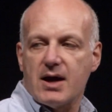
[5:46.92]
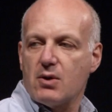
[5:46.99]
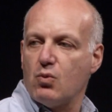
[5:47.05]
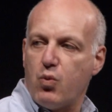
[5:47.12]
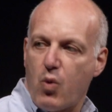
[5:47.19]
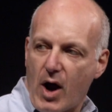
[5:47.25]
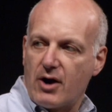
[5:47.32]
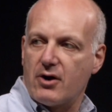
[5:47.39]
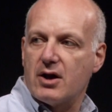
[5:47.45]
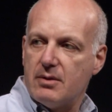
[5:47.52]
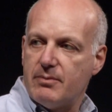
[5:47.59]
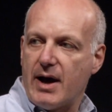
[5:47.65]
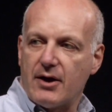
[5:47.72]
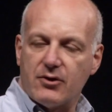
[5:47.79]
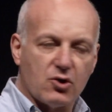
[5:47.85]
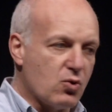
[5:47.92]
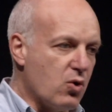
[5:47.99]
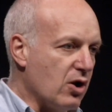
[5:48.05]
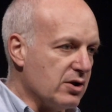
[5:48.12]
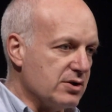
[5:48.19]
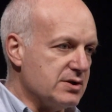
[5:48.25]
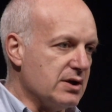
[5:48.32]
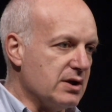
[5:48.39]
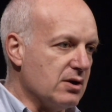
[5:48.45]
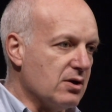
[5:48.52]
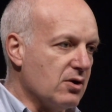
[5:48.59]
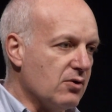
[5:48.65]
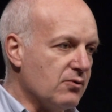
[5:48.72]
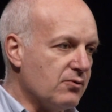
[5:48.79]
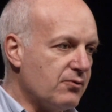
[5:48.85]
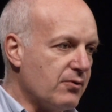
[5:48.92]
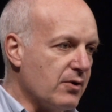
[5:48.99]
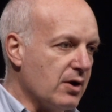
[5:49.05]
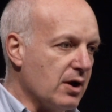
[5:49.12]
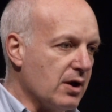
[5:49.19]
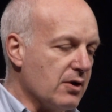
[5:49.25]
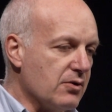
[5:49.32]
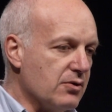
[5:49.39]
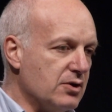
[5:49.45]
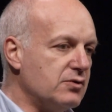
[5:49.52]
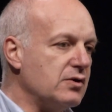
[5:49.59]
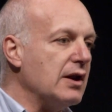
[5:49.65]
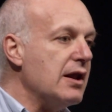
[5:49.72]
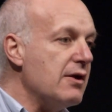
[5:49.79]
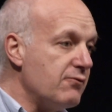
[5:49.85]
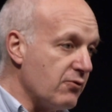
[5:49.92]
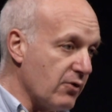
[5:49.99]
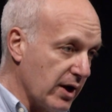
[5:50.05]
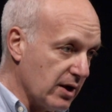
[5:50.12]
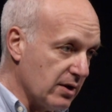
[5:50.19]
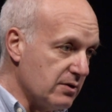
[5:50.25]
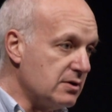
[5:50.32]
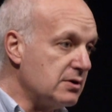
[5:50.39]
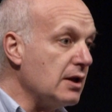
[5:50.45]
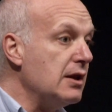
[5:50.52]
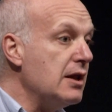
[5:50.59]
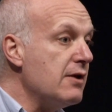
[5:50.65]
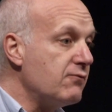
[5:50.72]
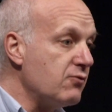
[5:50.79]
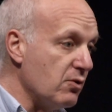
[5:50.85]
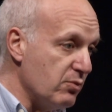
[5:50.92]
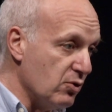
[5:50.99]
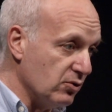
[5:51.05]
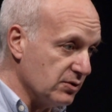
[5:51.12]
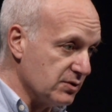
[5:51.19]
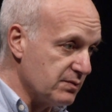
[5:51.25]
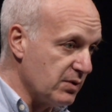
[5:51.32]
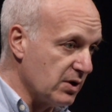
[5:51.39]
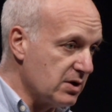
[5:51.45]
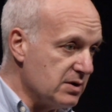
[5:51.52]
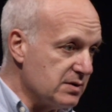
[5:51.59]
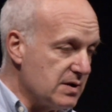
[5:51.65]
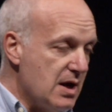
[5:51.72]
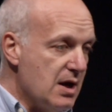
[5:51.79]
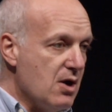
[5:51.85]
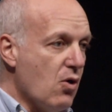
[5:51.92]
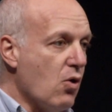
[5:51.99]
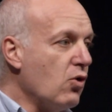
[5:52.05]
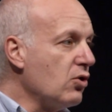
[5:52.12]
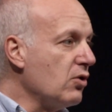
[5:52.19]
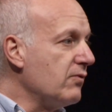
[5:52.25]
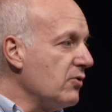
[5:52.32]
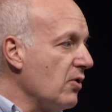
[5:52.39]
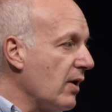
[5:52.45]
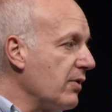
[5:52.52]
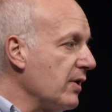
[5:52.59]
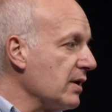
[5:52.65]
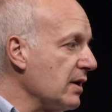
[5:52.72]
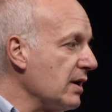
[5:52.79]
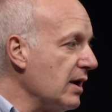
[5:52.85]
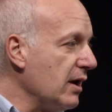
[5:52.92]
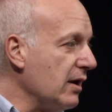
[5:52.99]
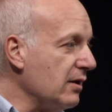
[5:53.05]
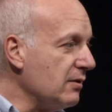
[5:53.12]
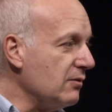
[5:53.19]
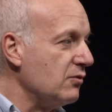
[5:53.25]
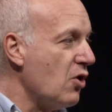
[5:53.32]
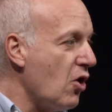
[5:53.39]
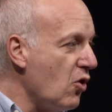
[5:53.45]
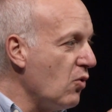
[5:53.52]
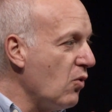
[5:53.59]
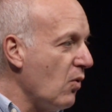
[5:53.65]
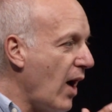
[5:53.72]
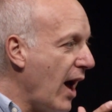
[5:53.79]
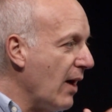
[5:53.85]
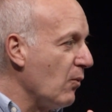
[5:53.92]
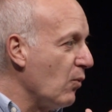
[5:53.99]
I worry about the quality of the delivery, the deliverables, because all of you, I think, here know